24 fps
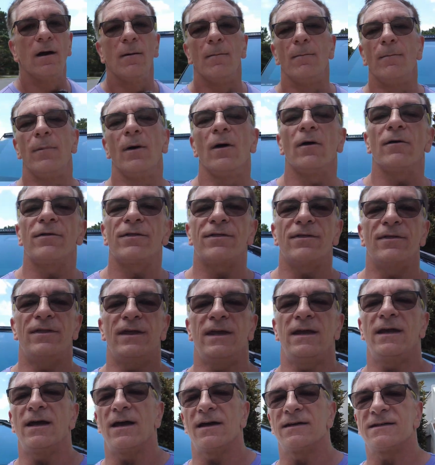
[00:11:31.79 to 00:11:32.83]
both
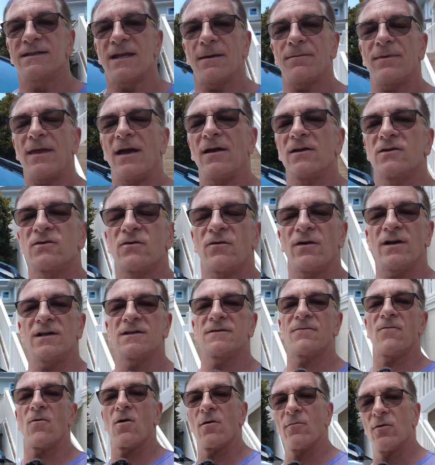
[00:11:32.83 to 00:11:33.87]
the step-down
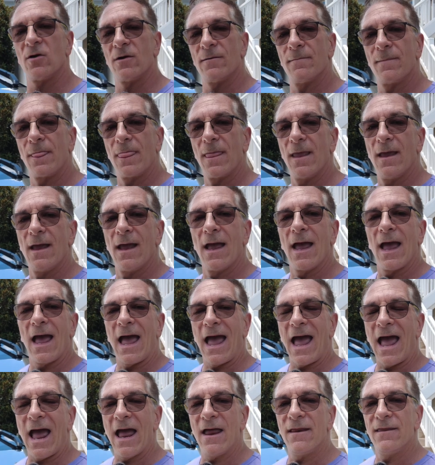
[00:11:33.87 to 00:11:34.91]
transformer
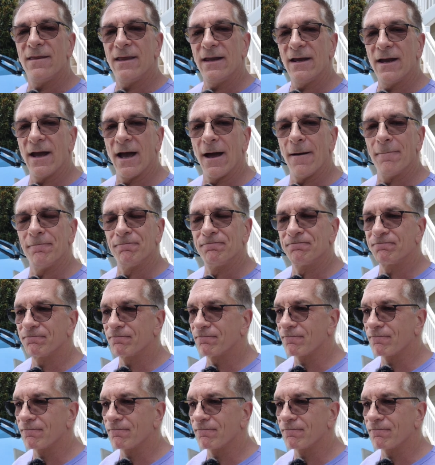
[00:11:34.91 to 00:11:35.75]
and the